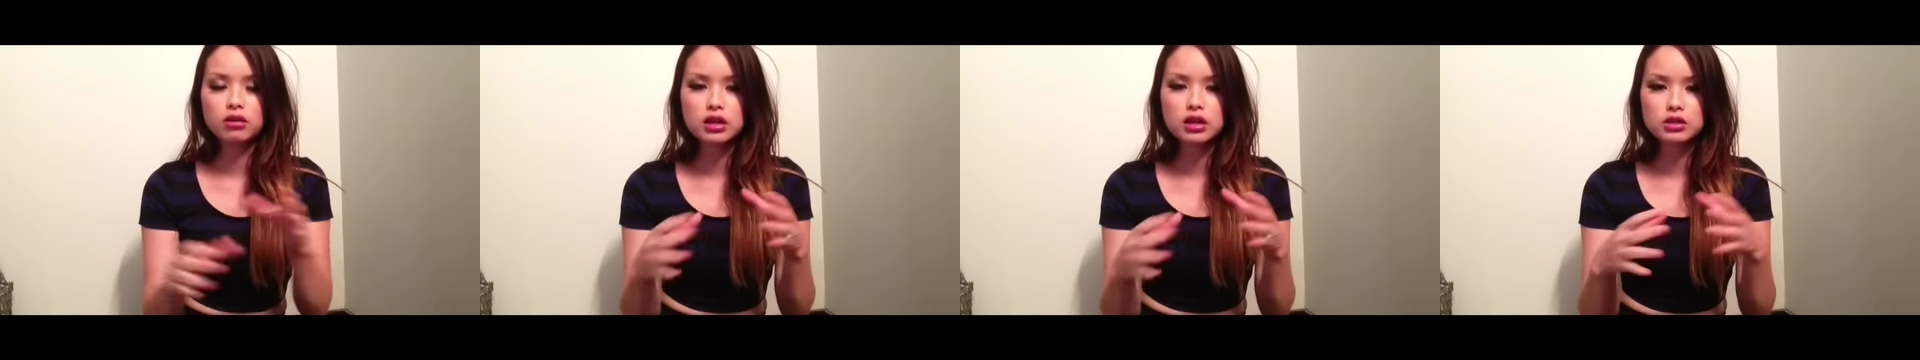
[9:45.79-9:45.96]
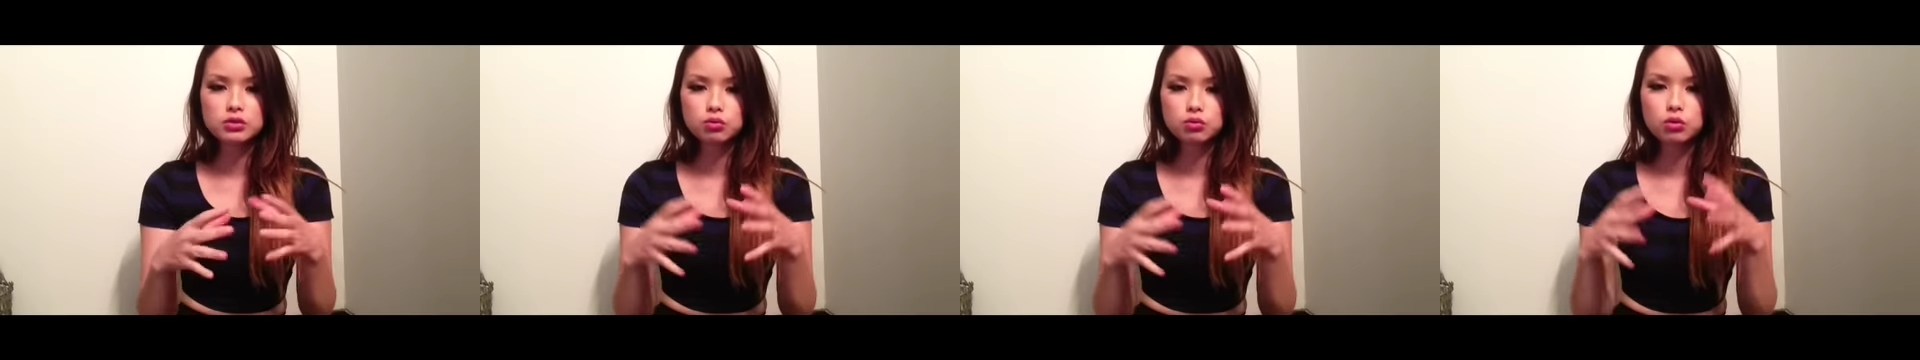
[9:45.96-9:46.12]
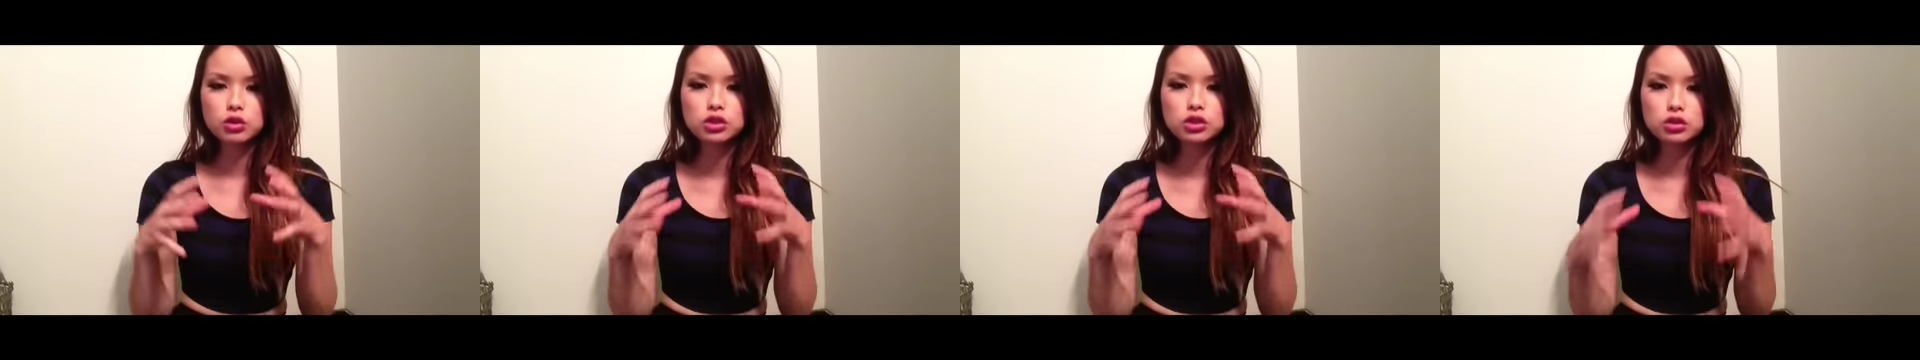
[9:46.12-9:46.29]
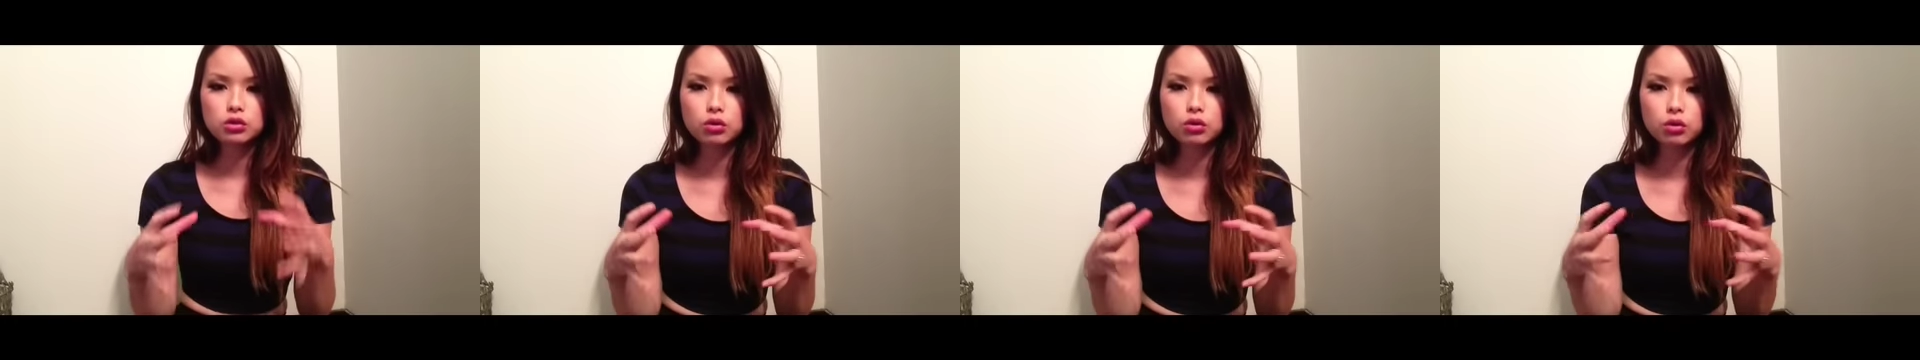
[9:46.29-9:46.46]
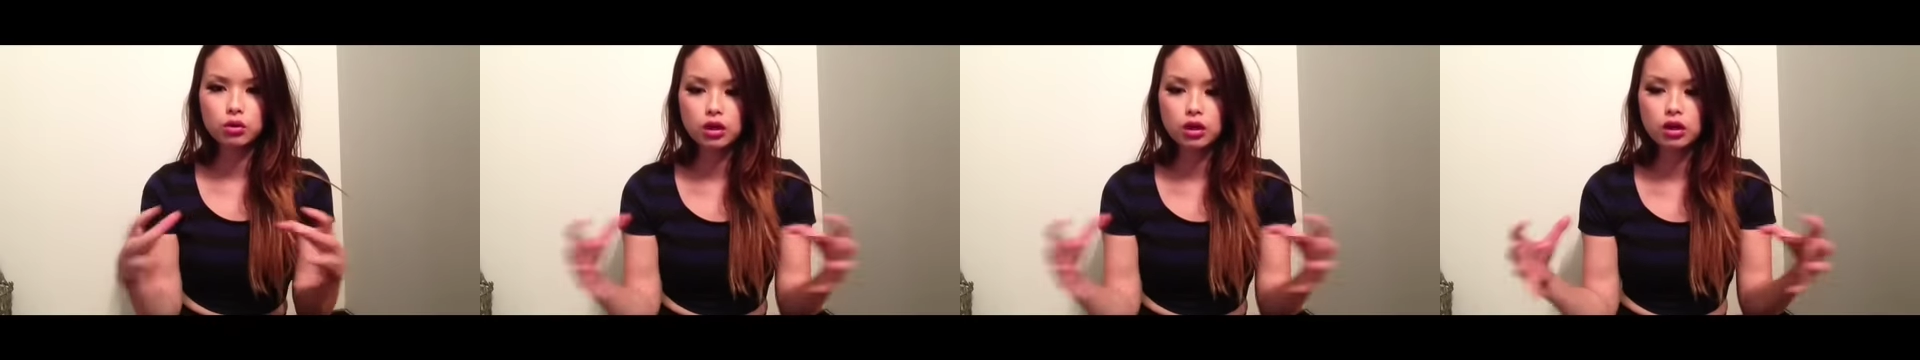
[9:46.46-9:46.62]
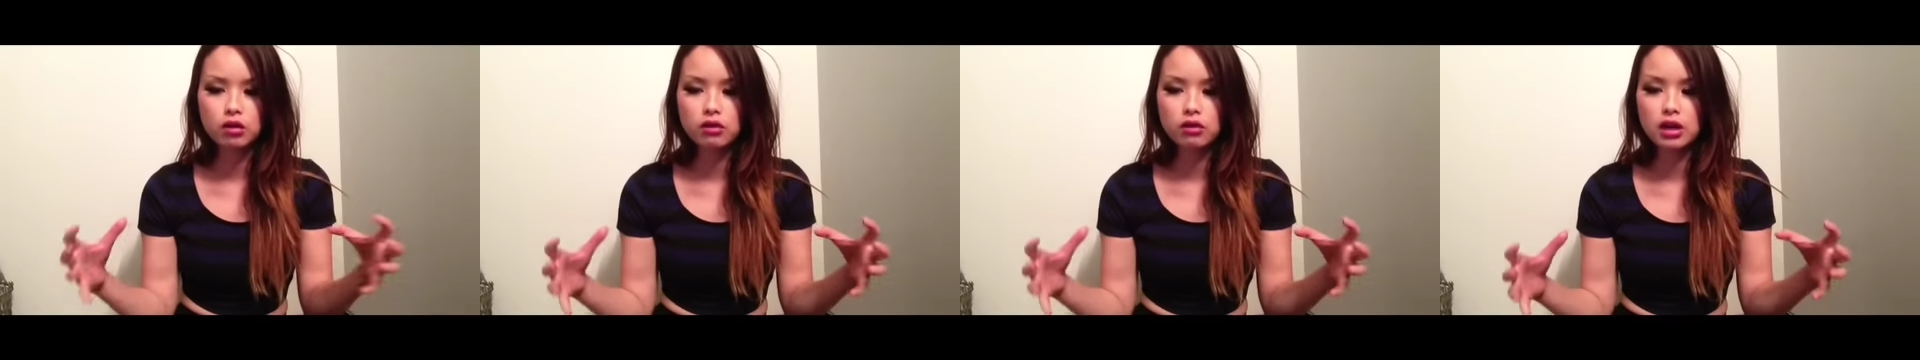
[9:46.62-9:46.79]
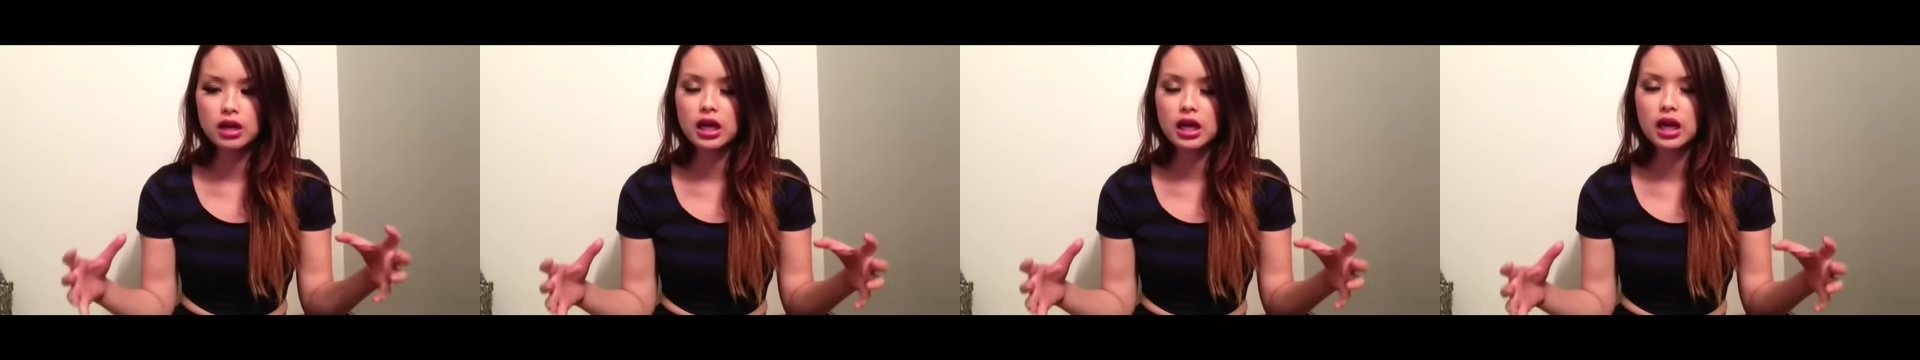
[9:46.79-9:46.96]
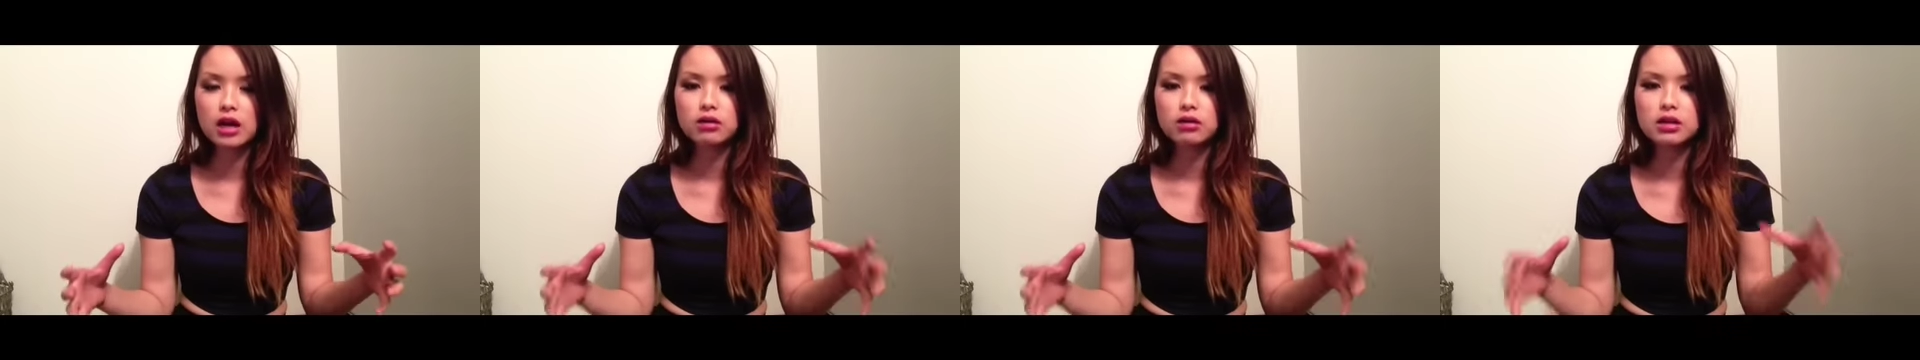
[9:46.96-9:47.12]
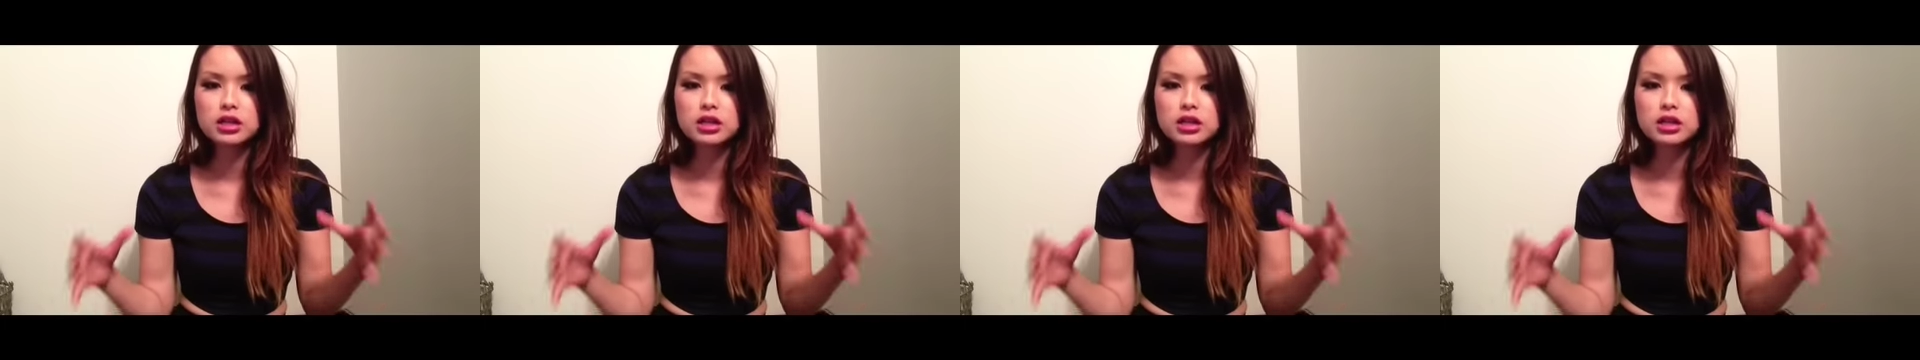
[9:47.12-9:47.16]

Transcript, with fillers: That's what's going on right now.